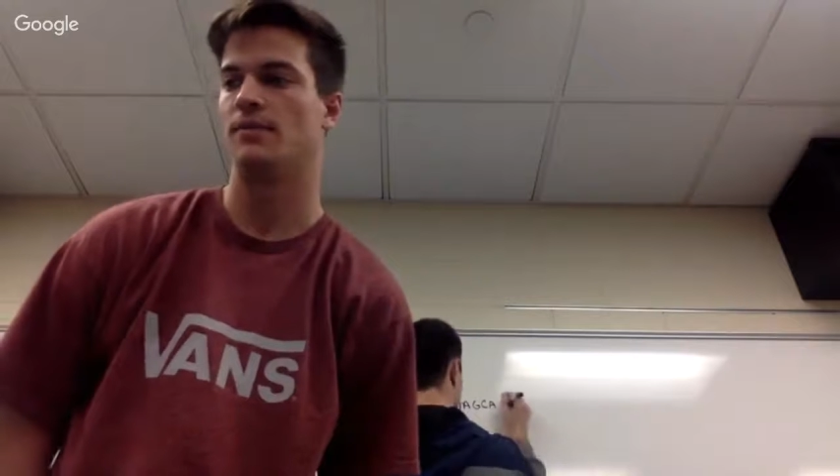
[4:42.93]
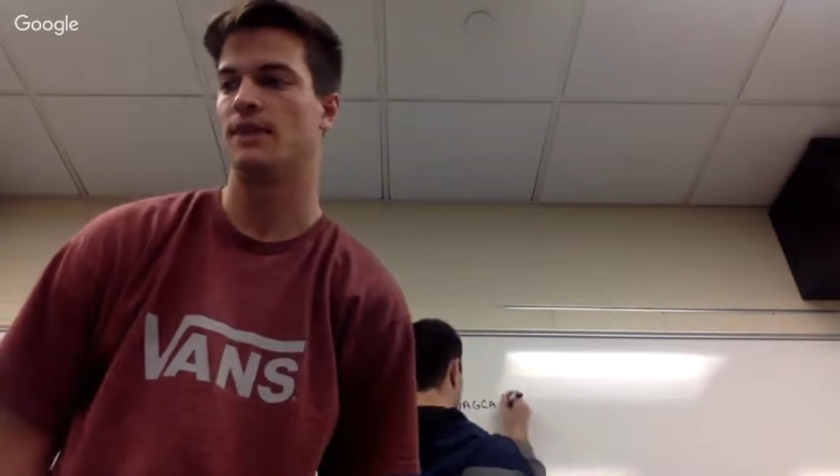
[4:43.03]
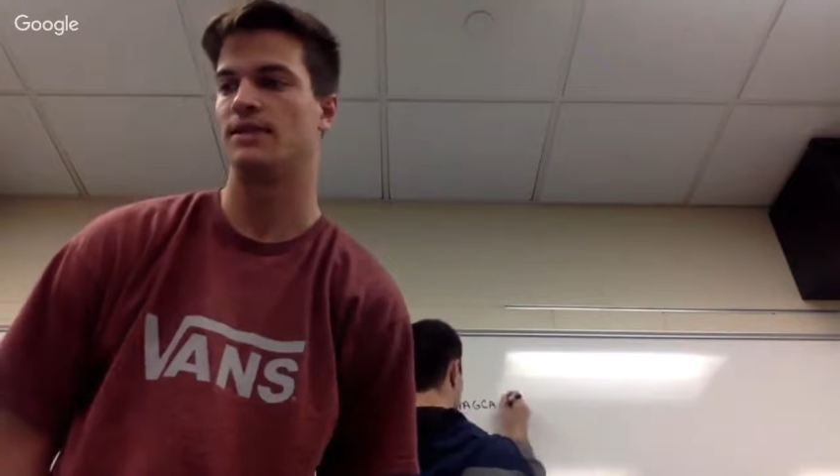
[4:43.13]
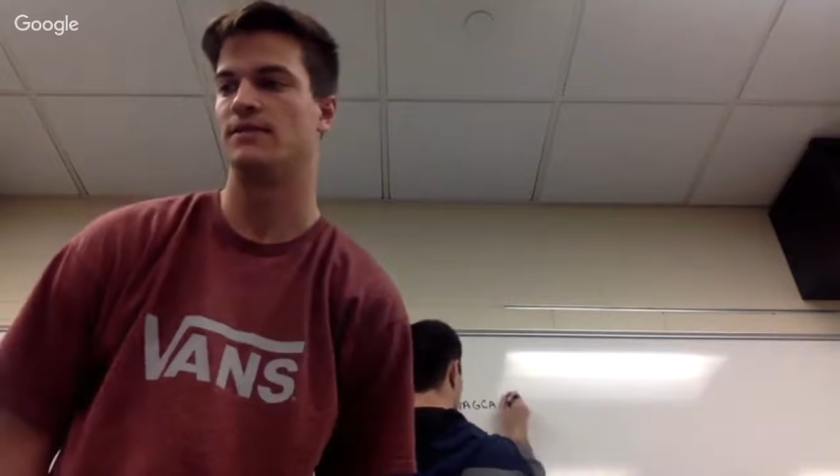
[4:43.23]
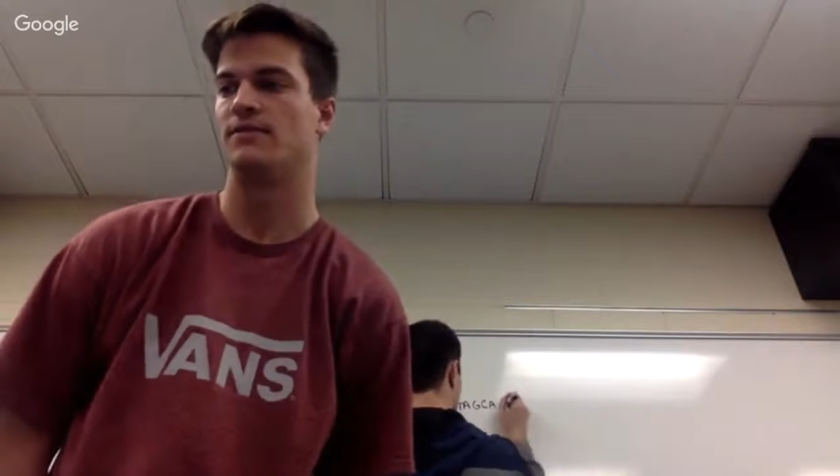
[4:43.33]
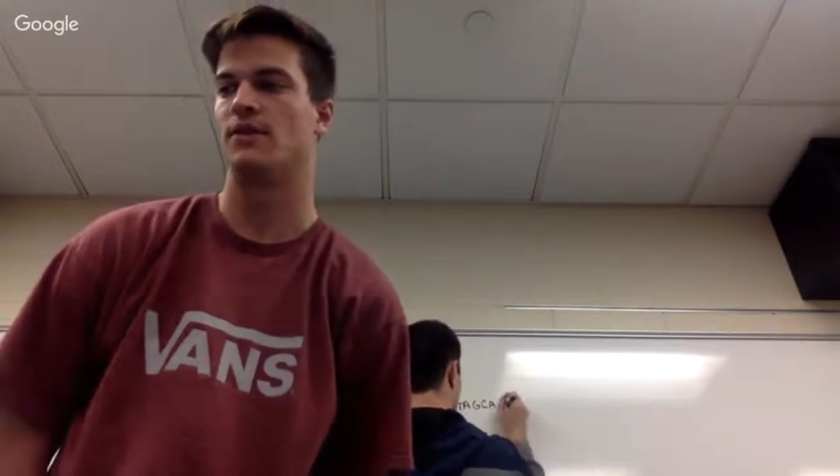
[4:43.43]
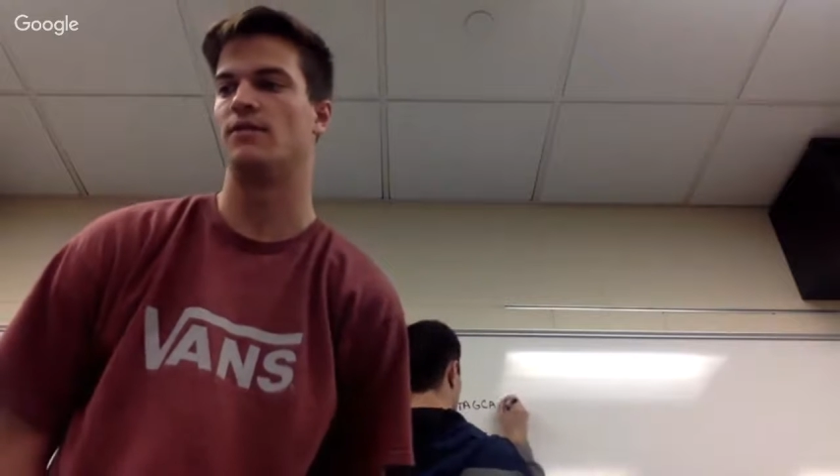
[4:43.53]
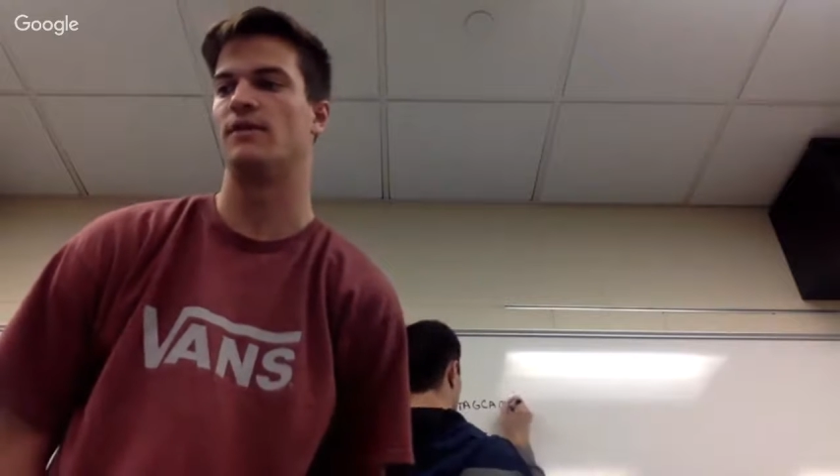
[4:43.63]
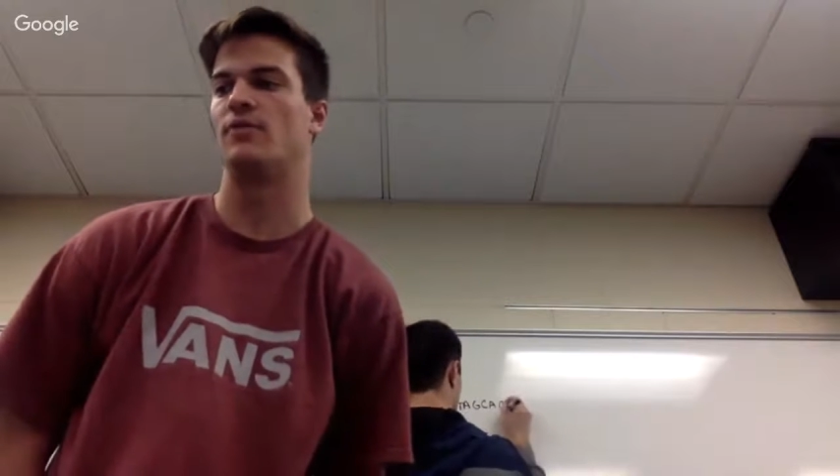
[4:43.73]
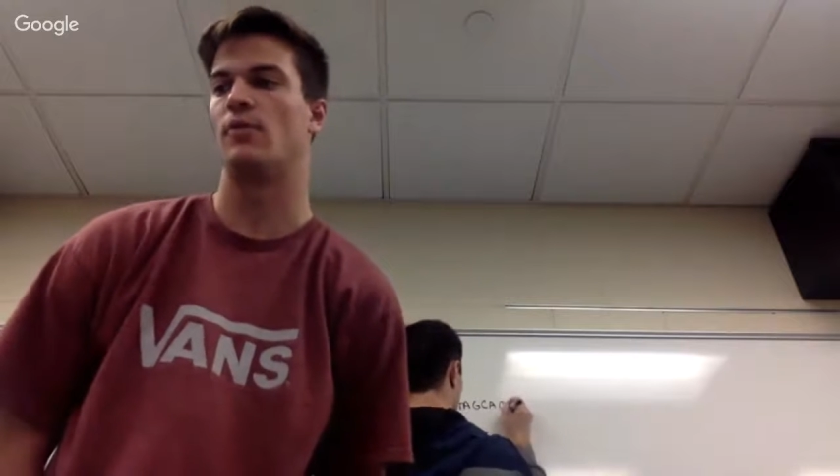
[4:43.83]
that's
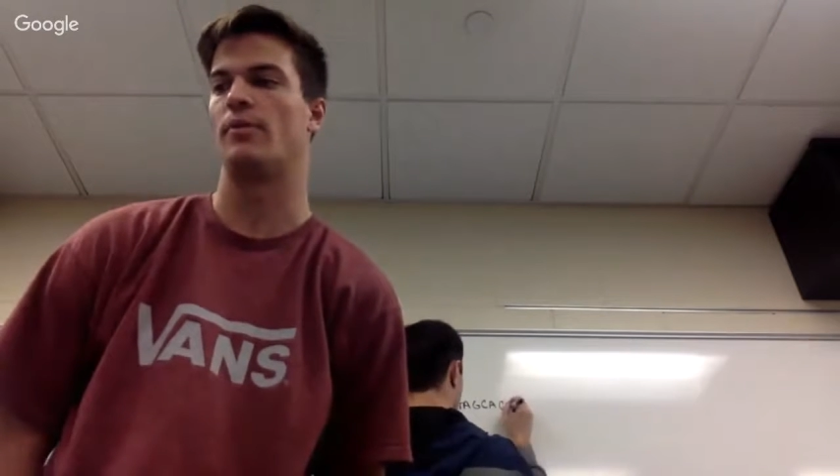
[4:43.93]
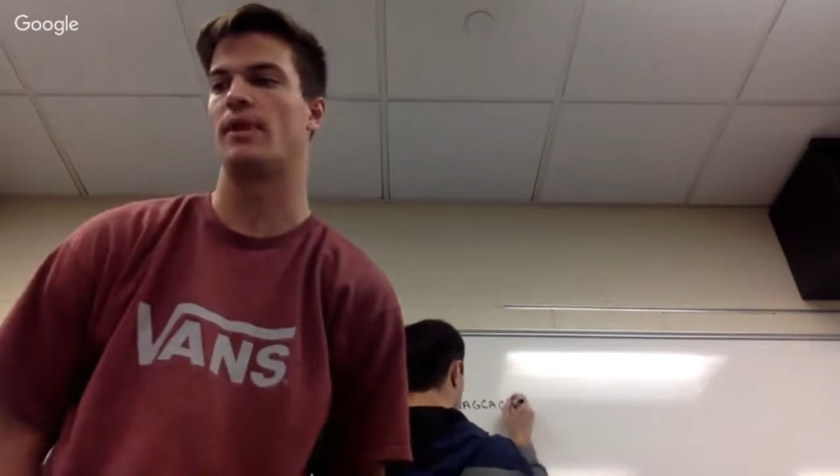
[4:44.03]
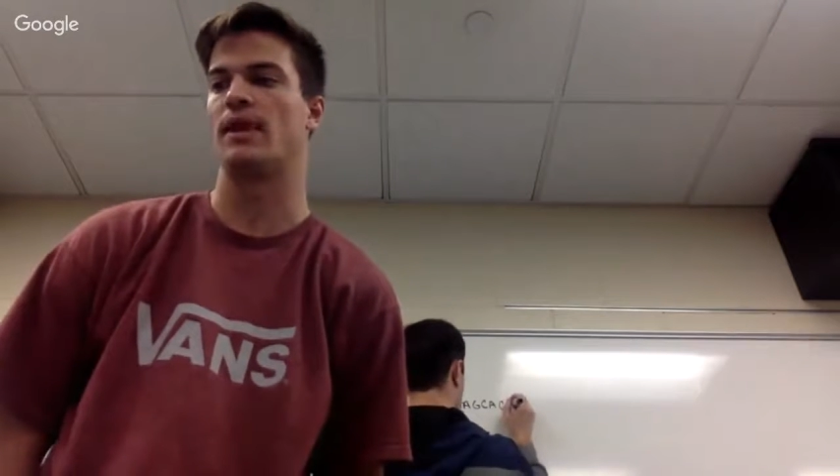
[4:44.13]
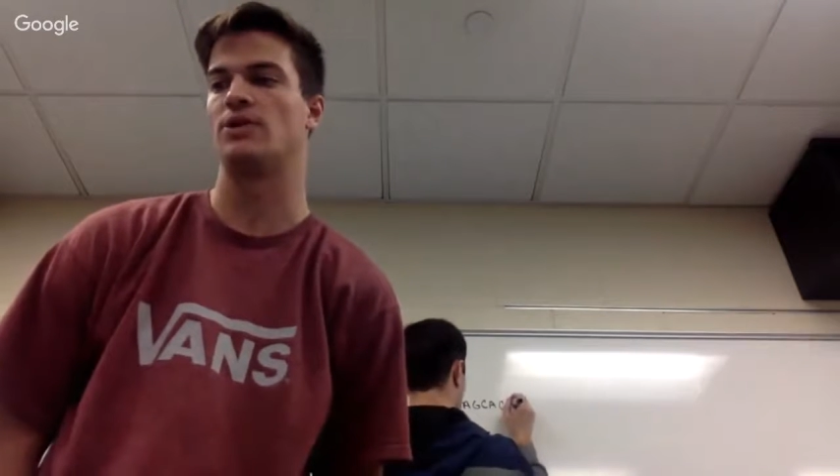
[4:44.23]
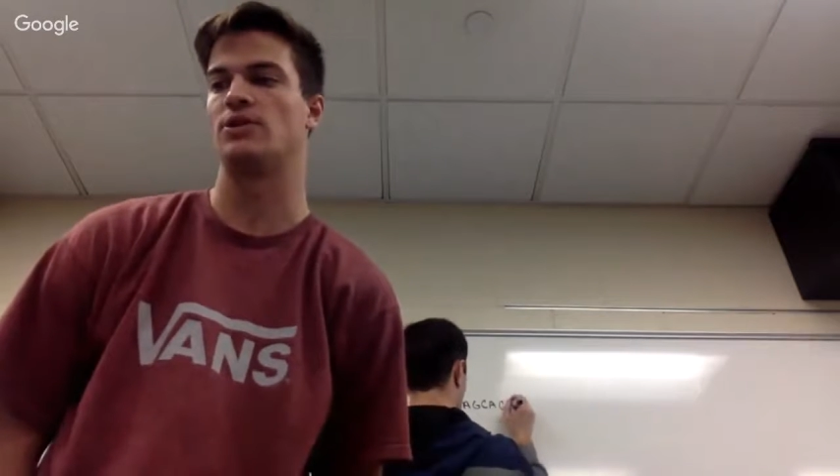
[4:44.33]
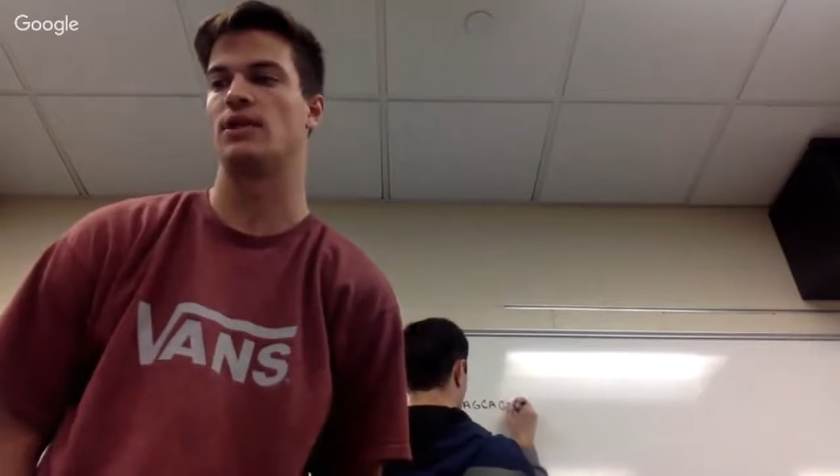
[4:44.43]
involved in replication